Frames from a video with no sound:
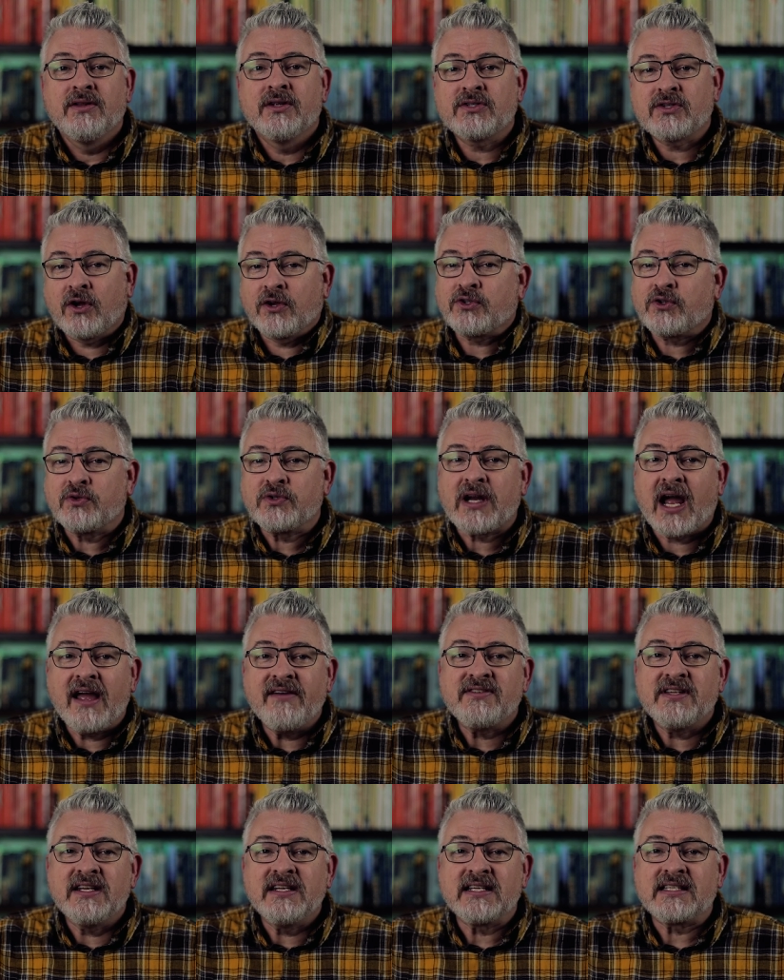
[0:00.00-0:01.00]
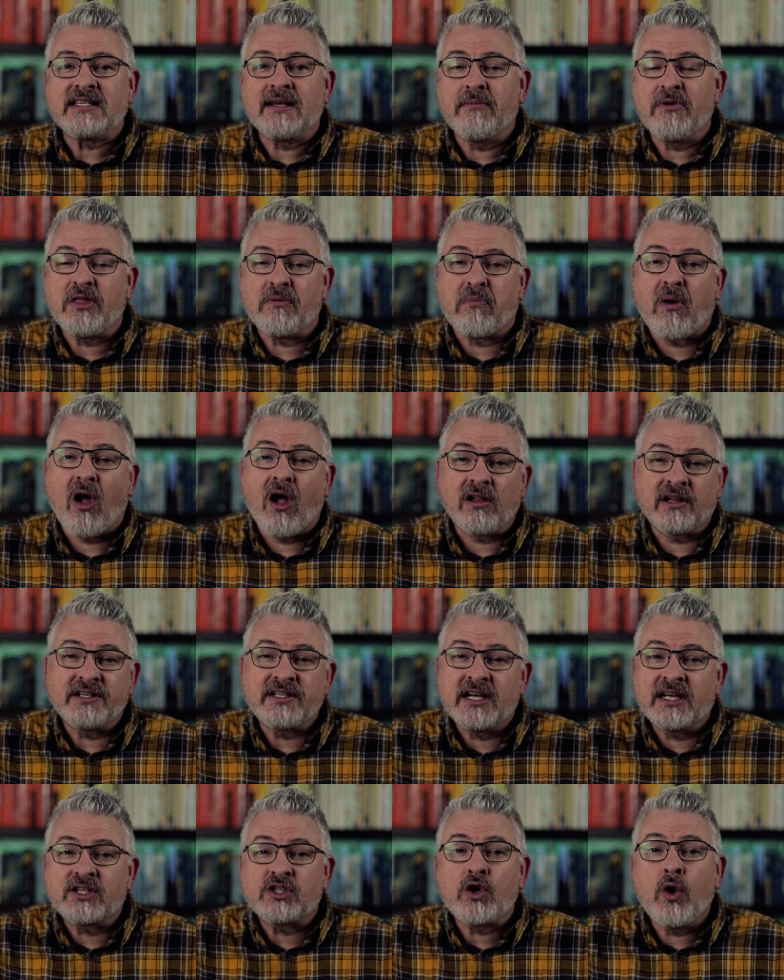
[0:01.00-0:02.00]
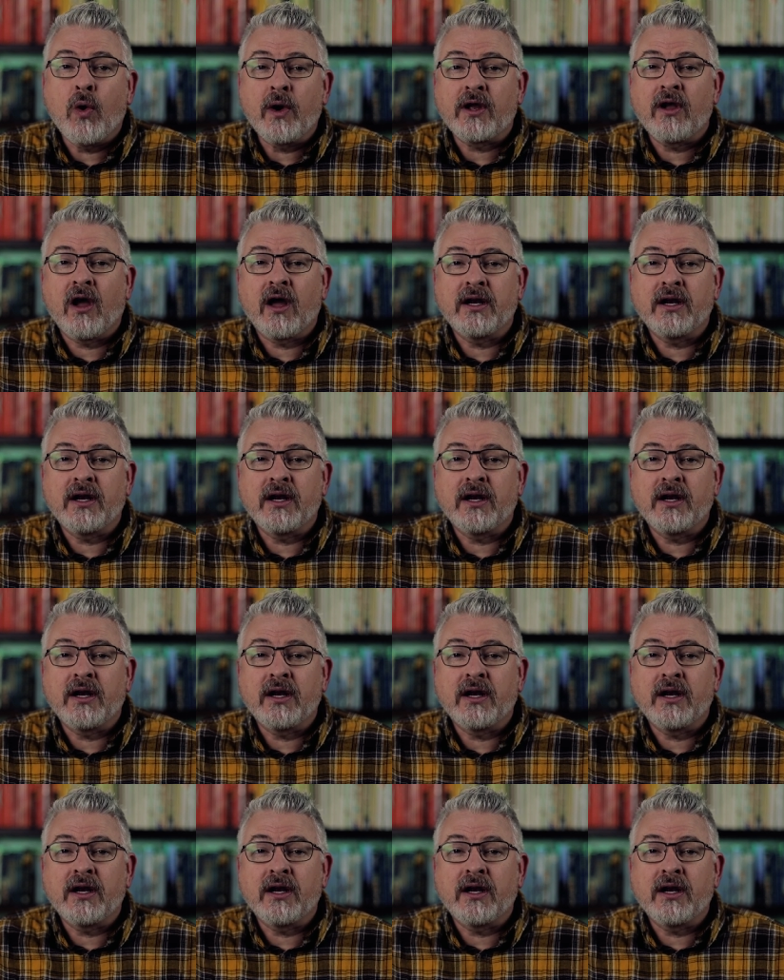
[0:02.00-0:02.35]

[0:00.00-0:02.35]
This also dives into some of the politics going